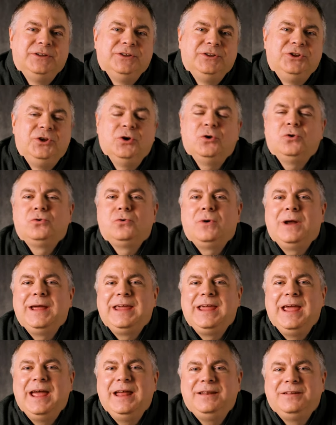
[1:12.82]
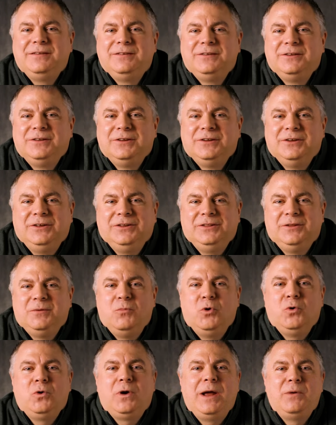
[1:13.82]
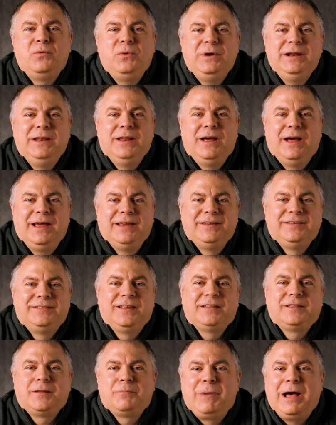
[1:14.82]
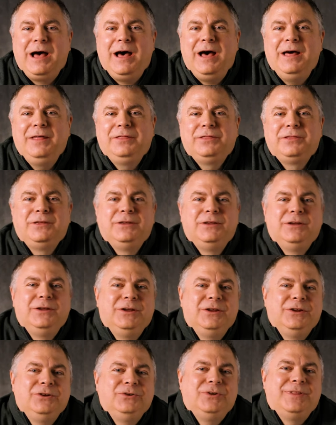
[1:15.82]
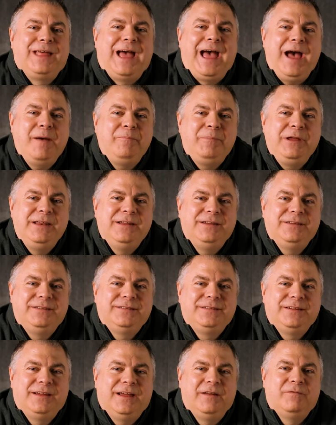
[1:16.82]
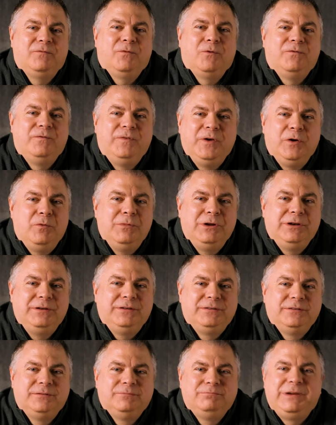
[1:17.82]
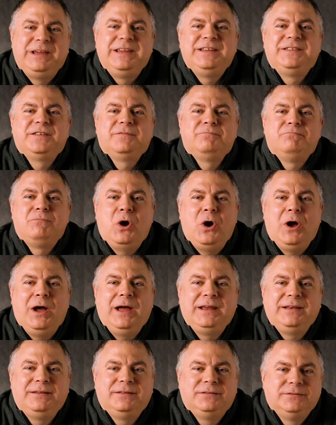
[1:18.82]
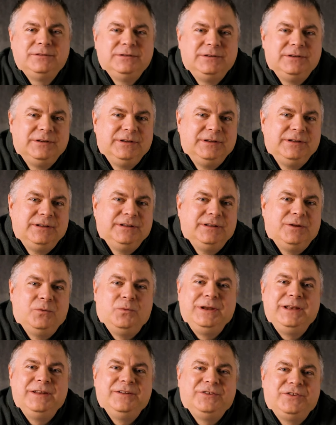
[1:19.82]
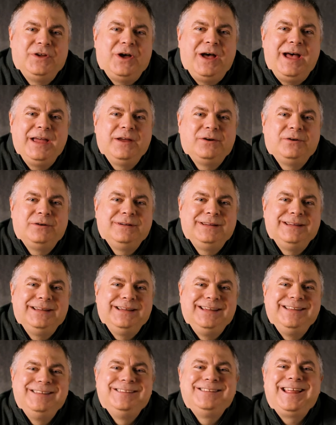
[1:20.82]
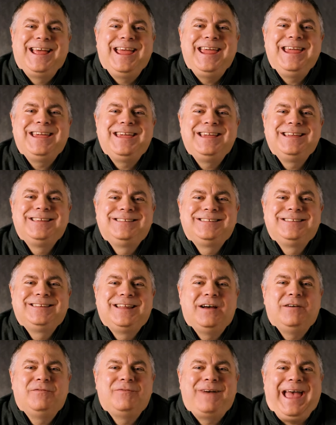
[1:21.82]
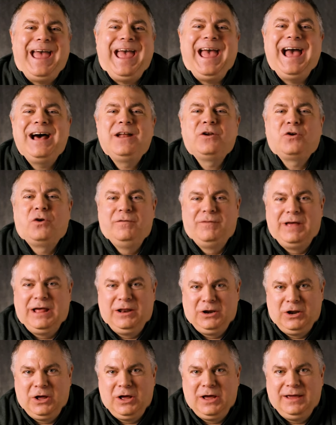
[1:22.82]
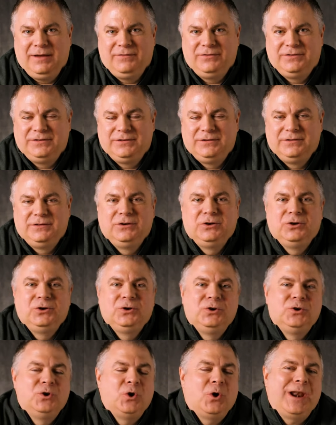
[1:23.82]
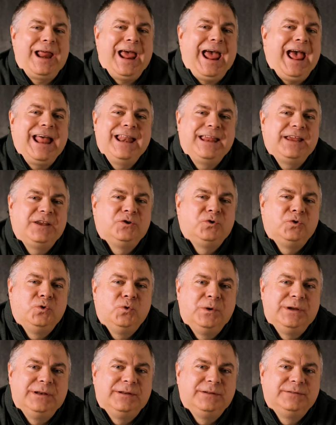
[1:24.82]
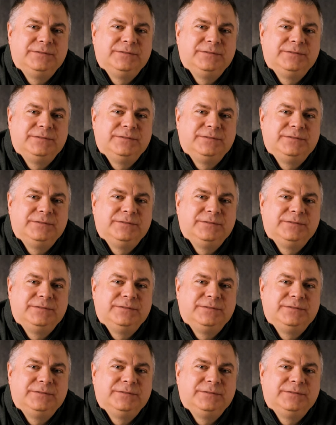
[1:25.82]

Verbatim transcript: The older I get, the more I realize that the path to the happiness and fulfillment, peace of mind that we desire is taking stuff out of our lives, not adding to it.